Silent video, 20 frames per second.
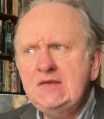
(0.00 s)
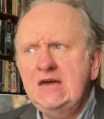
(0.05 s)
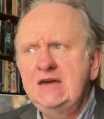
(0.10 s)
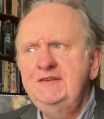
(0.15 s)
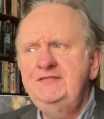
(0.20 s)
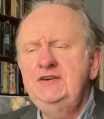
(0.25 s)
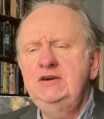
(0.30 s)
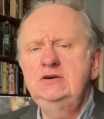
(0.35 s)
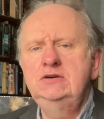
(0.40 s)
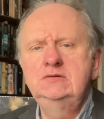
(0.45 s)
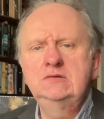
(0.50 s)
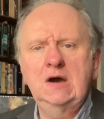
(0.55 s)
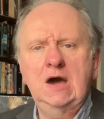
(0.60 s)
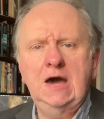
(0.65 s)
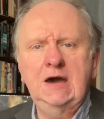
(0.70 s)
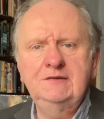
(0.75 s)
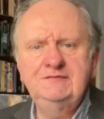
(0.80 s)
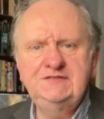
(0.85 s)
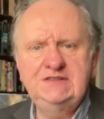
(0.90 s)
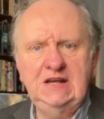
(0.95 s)
If you
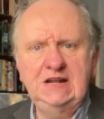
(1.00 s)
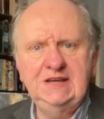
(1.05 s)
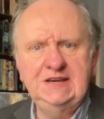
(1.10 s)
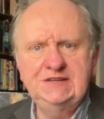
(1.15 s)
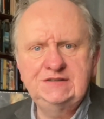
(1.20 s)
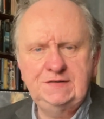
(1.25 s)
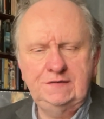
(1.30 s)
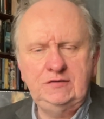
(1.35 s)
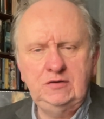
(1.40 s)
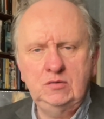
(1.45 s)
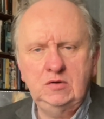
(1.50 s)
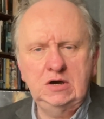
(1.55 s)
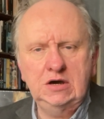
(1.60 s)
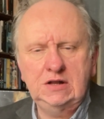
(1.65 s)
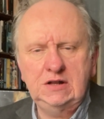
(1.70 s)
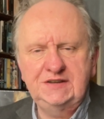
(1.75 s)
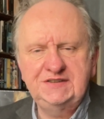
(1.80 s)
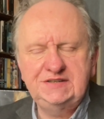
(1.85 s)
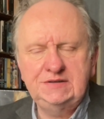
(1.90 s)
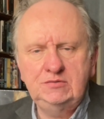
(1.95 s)
have dealings, if you work
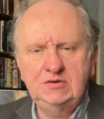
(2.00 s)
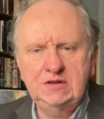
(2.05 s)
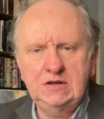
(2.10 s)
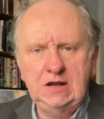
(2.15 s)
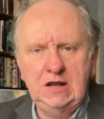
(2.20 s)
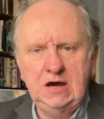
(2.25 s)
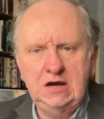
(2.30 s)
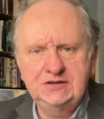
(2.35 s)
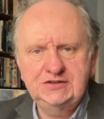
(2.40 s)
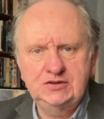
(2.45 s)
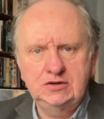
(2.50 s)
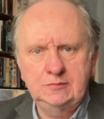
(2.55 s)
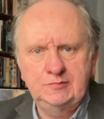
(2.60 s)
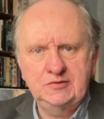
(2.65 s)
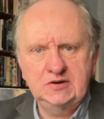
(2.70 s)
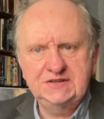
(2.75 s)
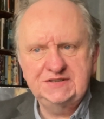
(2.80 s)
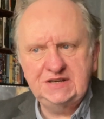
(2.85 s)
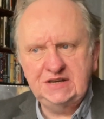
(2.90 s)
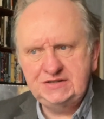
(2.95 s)
closely with a large
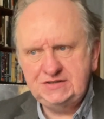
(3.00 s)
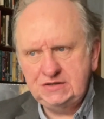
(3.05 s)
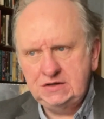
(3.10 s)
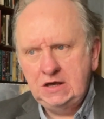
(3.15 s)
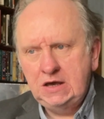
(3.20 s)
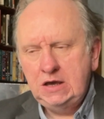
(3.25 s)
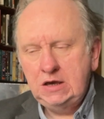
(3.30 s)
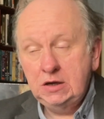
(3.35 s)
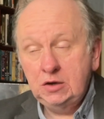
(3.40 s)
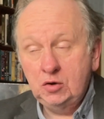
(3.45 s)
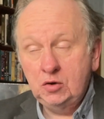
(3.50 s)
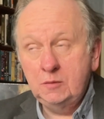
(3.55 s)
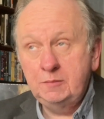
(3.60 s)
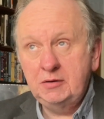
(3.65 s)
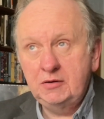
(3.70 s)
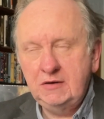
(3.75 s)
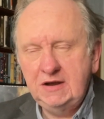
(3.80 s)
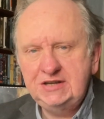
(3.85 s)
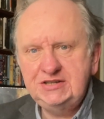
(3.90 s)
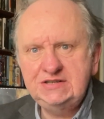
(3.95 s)

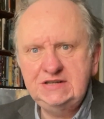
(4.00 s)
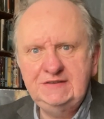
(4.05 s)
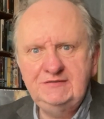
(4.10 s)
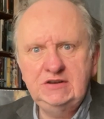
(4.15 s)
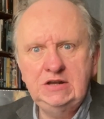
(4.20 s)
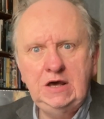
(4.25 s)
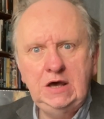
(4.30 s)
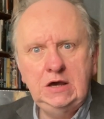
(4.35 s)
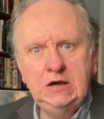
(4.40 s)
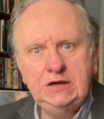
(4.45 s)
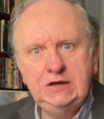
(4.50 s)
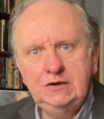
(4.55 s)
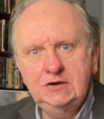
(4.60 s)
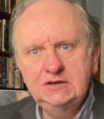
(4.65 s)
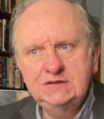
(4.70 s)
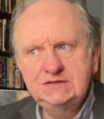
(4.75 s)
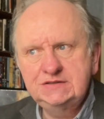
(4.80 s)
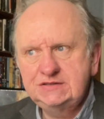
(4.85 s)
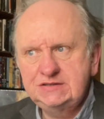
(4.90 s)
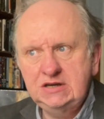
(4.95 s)
corporation even, you
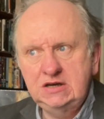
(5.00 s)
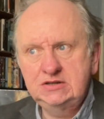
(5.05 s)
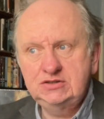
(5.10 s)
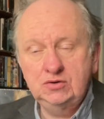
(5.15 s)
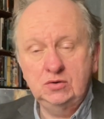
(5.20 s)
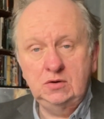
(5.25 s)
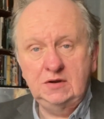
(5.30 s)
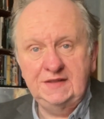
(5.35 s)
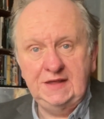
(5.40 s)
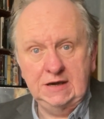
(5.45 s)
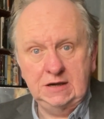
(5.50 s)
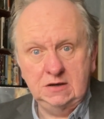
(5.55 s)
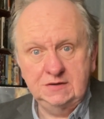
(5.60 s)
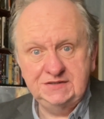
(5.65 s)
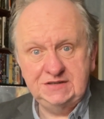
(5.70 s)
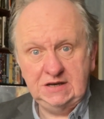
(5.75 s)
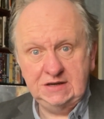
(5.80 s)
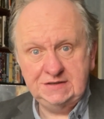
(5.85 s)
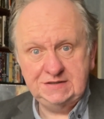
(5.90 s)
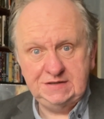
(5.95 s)
can search all of their
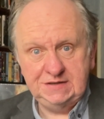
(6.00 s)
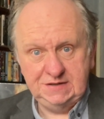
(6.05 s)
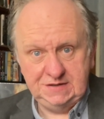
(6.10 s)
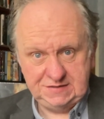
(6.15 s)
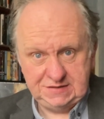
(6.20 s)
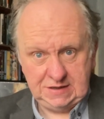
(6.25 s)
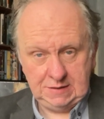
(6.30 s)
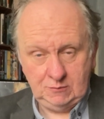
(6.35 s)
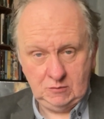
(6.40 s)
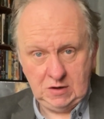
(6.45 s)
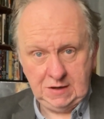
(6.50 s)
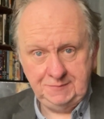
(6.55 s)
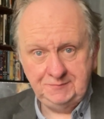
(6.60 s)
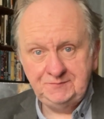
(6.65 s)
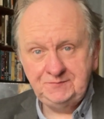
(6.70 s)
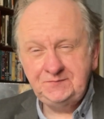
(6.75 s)
contacts in the same way.